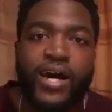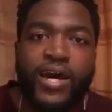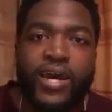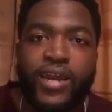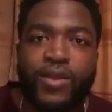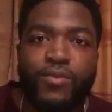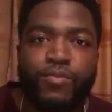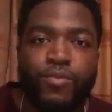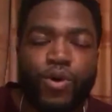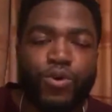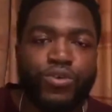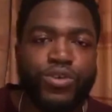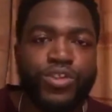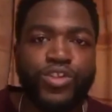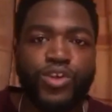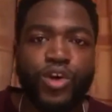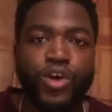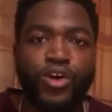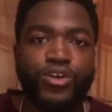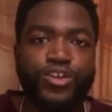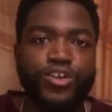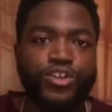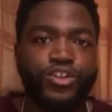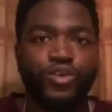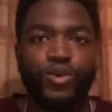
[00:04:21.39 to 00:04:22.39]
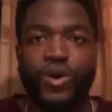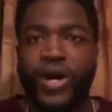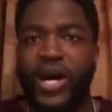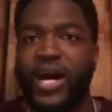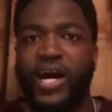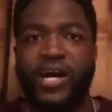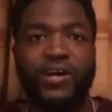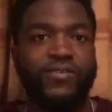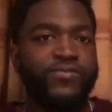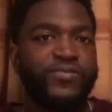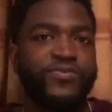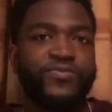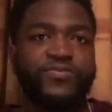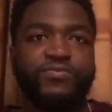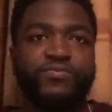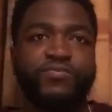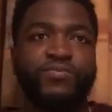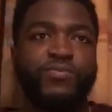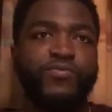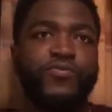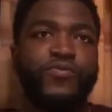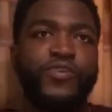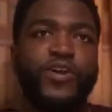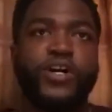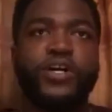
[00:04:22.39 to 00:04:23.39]
in most songs, you'll have
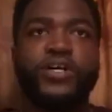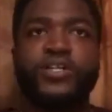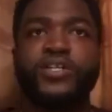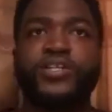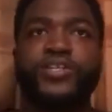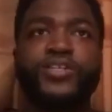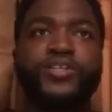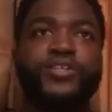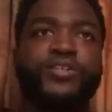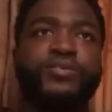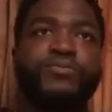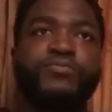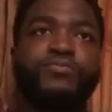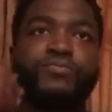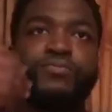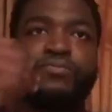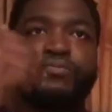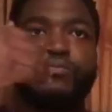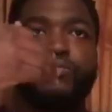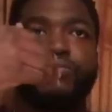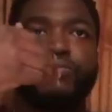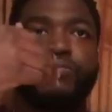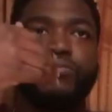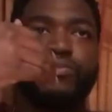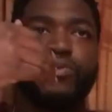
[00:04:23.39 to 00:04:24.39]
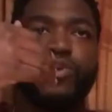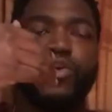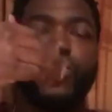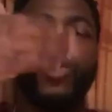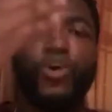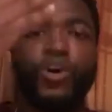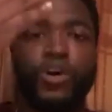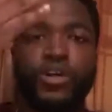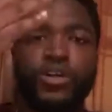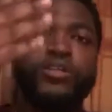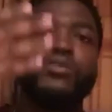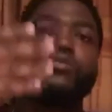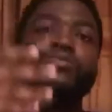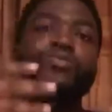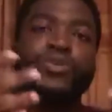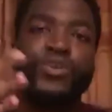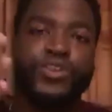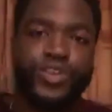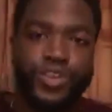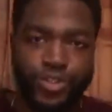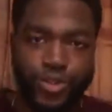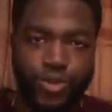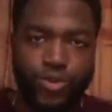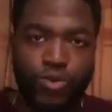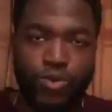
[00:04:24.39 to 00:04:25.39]
verse, hook,
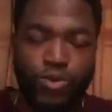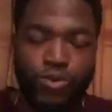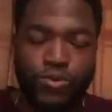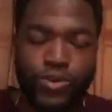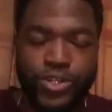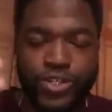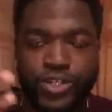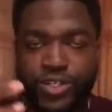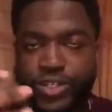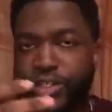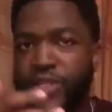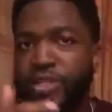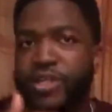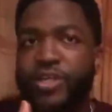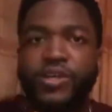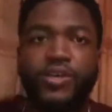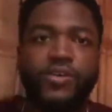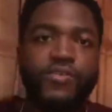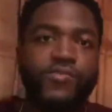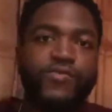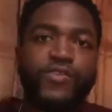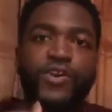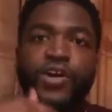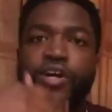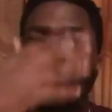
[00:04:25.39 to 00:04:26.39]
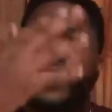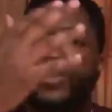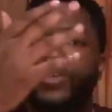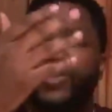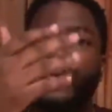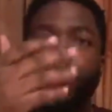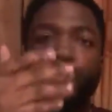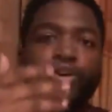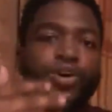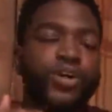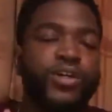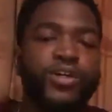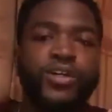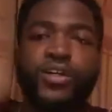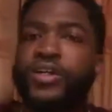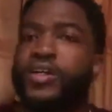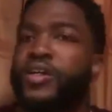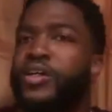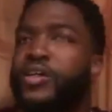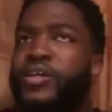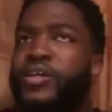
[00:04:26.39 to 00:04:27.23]
which is a chorus, verse, hook,